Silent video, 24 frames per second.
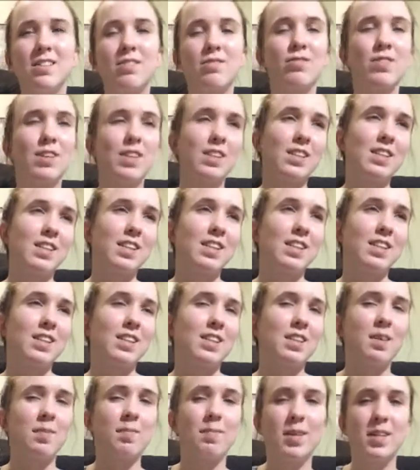Really?
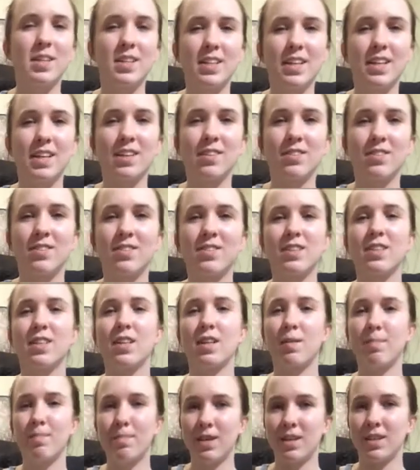Come on now.
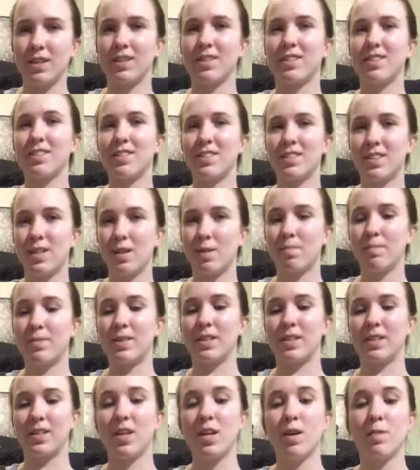Come on. Come
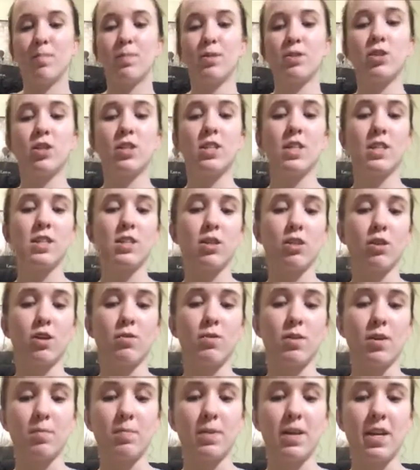on. But she does show
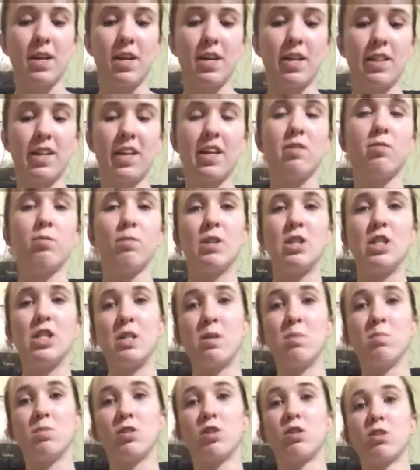up and then
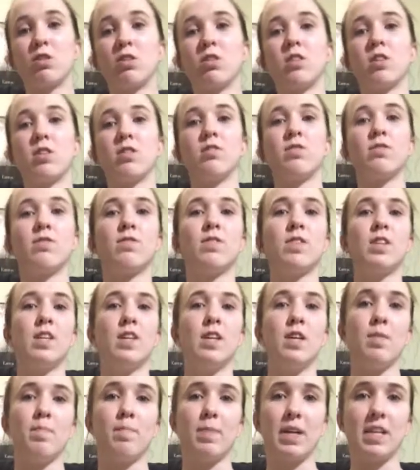redeems herself
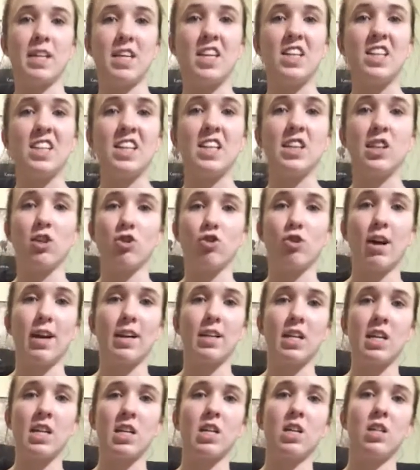by killing the
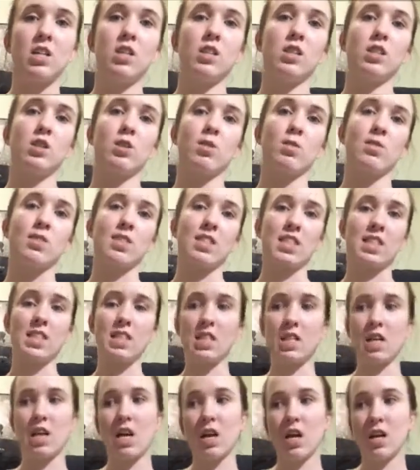Draken. So I was
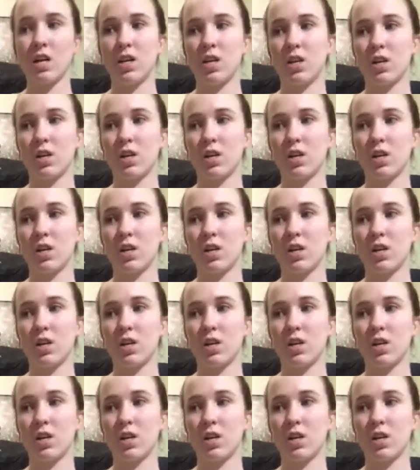like, yeah.